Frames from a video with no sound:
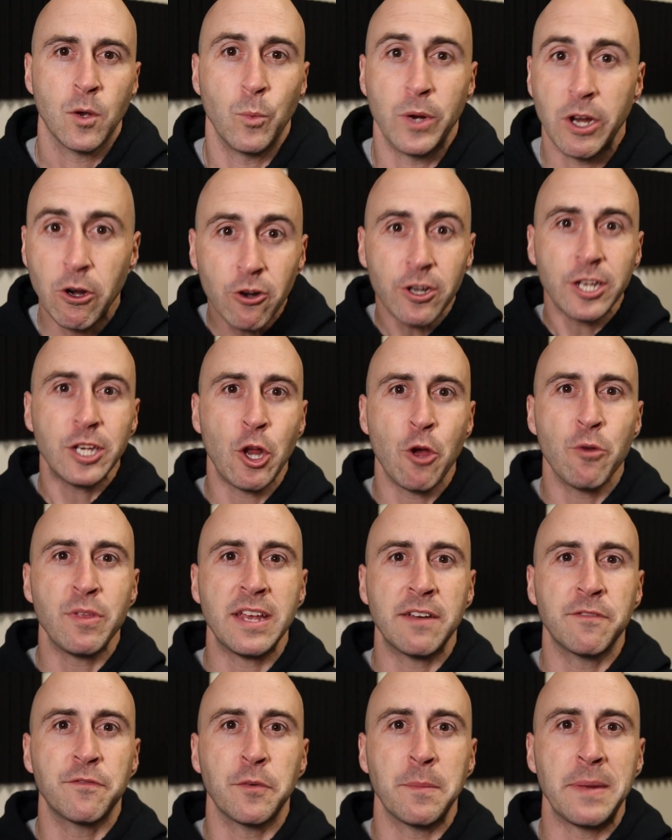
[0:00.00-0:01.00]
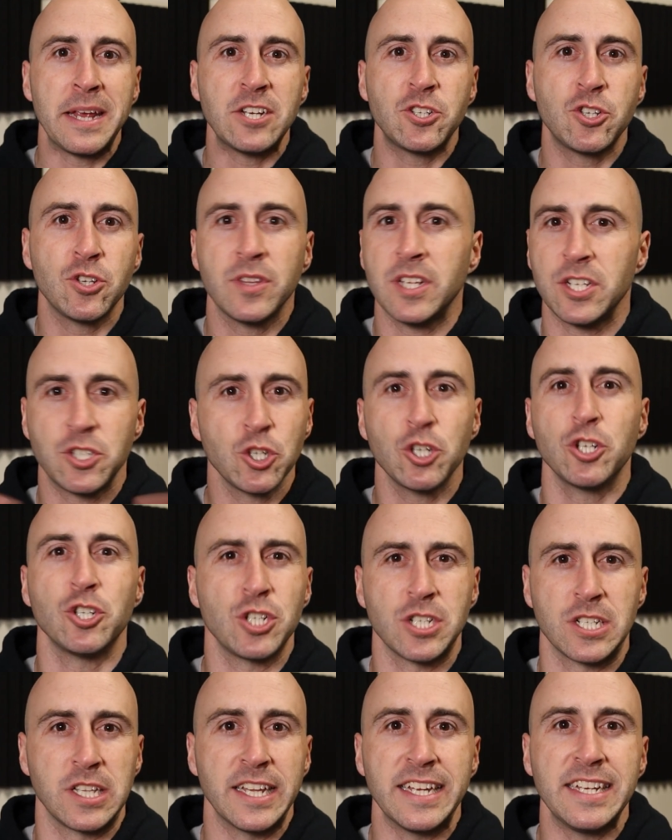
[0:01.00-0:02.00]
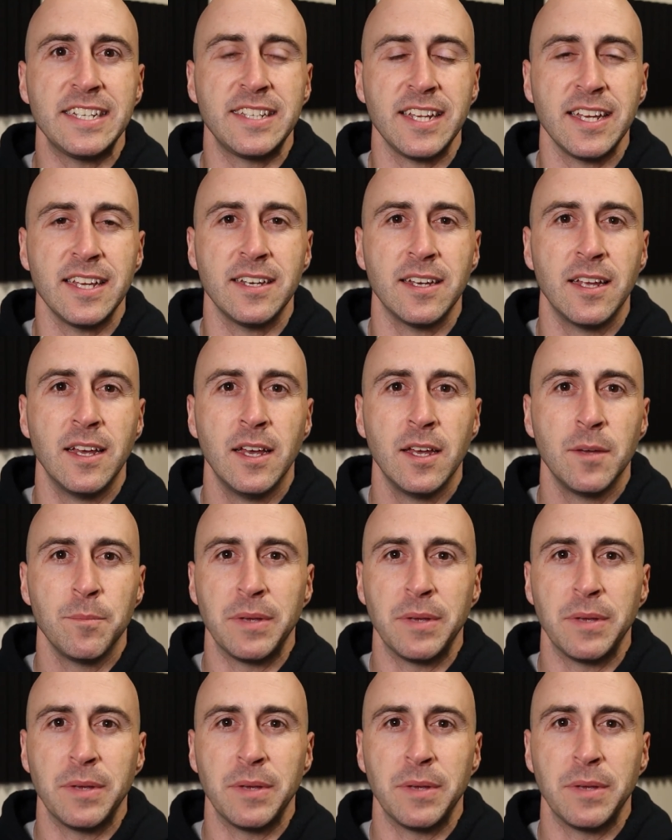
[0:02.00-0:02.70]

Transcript: We already know the information. They should have just leaked it